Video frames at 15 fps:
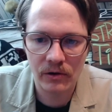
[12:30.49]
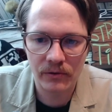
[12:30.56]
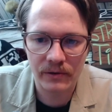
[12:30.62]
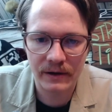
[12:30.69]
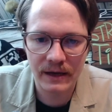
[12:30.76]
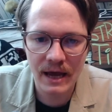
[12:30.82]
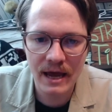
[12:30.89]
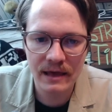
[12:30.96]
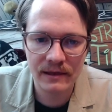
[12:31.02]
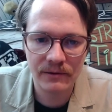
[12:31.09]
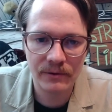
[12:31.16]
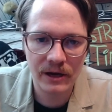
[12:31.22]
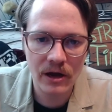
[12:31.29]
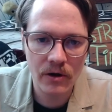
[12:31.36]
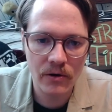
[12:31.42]
Okay,
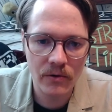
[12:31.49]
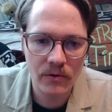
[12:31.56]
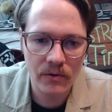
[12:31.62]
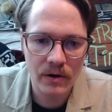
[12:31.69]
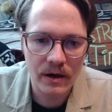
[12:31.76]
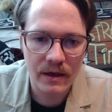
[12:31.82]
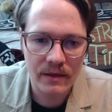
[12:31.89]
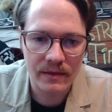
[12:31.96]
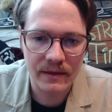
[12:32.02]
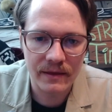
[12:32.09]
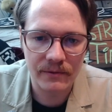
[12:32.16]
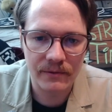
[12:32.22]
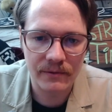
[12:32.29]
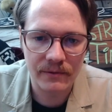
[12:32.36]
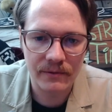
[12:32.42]
there we go.
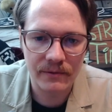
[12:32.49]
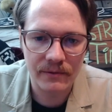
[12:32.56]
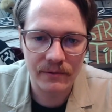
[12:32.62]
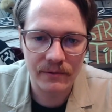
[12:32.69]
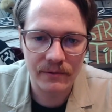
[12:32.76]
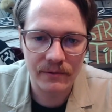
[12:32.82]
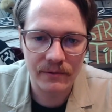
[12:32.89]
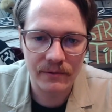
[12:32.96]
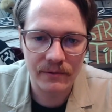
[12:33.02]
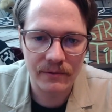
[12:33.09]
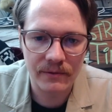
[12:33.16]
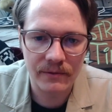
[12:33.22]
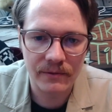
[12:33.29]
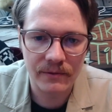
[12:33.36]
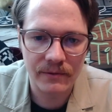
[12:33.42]
There we go. There's
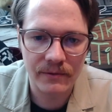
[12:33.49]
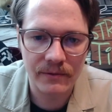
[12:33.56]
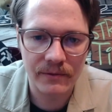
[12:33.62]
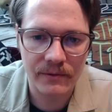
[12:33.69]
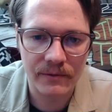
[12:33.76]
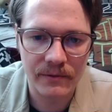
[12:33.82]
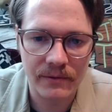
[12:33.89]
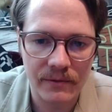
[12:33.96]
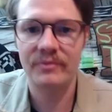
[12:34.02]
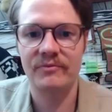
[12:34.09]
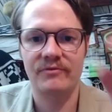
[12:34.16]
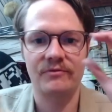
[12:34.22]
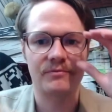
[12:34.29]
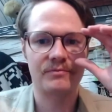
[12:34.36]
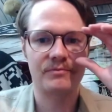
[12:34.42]
me up
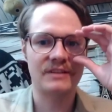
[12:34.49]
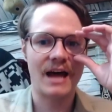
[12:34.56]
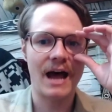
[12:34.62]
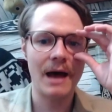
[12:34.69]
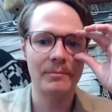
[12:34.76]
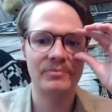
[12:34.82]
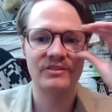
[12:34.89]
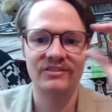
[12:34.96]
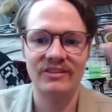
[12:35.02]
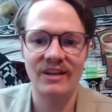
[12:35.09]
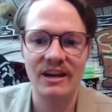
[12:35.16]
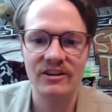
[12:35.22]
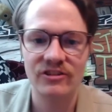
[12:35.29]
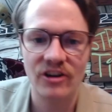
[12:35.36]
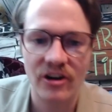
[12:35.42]
top
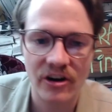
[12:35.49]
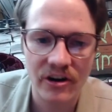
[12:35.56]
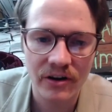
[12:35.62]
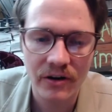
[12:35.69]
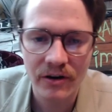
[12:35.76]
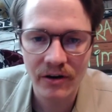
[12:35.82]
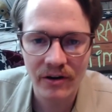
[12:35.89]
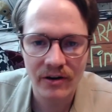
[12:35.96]
center.